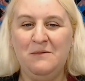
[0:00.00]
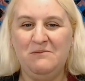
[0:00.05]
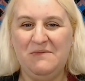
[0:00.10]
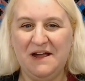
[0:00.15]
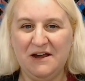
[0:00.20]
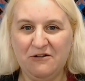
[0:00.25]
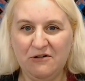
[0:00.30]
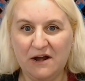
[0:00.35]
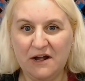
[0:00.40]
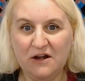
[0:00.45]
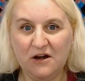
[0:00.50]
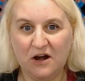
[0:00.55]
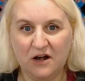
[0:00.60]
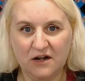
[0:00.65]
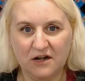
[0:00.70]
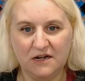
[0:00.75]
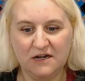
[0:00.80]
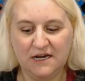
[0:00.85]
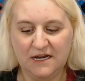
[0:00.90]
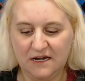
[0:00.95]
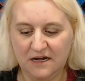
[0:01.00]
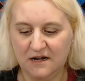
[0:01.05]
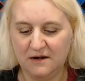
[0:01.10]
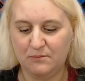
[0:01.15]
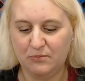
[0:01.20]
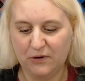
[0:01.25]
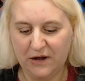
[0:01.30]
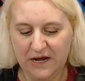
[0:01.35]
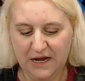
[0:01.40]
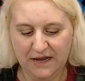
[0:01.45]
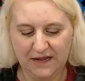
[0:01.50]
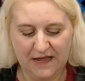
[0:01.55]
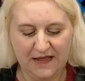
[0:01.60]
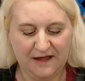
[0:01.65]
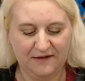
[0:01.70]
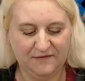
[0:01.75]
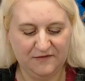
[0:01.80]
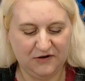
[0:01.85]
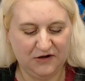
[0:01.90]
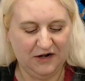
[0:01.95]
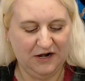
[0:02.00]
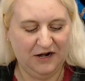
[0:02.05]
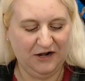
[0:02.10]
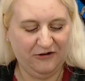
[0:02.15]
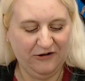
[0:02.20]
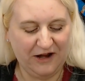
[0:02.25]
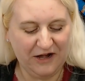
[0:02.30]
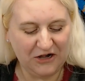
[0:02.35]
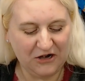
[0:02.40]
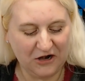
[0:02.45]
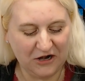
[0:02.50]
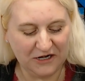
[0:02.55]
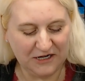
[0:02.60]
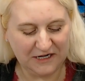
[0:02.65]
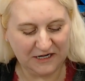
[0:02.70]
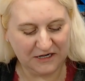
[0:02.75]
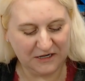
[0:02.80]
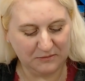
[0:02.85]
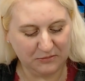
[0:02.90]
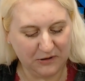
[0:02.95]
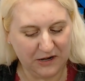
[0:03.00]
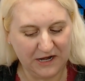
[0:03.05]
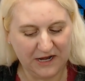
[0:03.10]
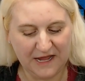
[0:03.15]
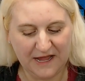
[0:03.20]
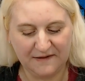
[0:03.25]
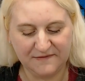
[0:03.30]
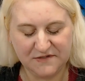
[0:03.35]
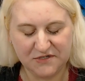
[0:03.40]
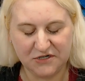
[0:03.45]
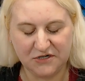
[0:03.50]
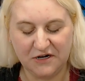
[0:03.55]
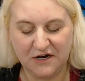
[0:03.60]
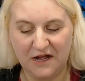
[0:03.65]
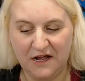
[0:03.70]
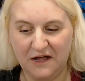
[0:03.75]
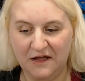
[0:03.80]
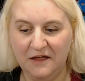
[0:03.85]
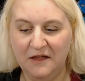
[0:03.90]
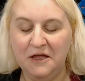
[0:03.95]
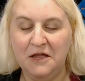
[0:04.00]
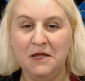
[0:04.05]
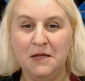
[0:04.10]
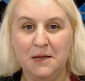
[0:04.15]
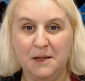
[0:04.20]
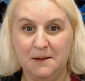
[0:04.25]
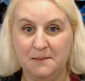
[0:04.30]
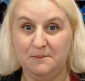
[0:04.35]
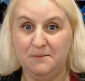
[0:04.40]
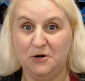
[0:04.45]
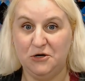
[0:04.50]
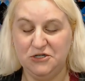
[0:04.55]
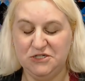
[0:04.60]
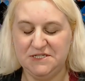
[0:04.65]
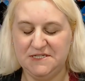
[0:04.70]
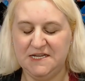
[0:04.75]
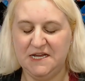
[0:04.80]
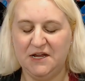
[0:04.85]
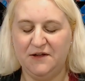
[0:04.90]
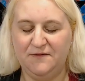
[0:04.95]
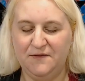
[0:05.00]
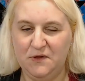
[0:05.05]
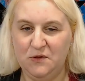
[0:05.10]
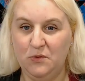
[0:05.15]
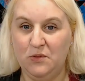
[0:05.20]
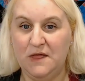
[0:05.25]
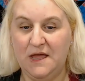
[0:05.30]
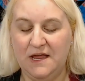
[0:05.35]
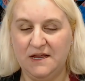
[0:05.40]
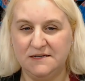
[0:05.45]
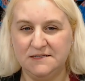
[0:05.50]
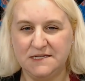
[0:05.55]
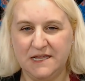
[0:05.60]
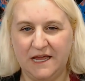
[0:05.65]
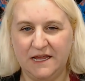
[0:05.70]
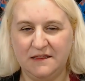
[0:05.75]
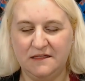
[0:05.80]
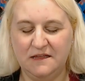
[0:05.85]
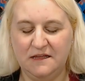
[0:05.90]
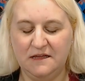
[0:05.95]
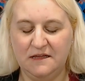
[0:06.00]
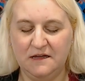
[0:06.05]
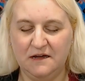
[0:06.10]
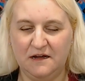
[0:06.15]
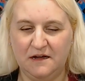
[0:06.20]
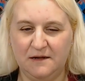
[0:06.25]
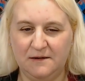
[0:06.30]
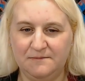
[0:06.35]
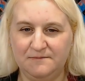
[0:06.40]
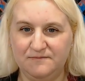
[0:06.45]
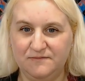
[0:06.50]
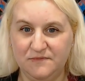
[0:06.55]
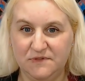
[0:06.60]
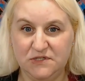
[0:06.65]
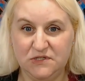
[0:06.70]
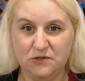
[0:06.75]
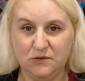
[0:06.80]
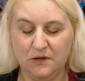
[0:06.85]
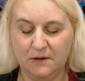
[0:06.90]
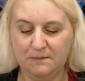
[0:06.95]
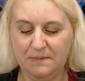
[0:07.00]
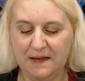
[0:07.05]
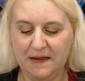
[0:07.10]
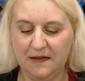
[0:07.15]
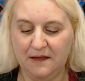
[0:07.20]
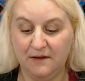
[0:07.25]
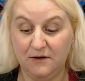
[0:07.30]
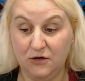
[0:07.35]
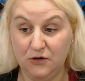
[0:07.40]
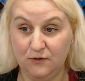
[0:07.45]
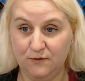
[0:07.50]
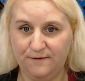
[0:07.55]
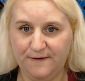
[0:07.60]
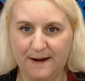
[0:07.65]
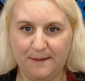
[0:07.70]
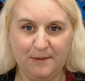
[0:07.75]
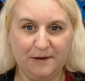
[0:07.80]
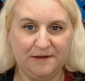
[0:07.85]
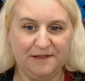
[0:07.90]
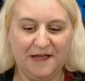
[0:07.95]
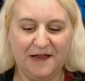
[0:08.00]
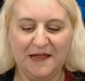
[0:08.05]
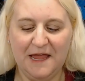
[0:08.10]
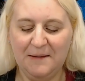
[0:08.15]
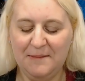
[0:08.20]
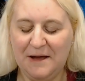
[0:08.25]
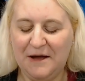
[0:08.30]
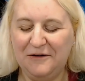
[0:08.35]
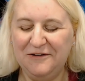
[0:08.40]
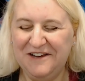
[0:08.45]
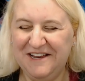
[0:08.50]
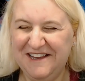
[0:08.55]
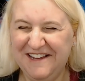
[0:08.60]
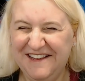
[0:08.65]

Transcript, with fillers: my credit card needed a break after credit card needed a break after uh, purchasing a few things like the um, Tula Pink new fabric that came out.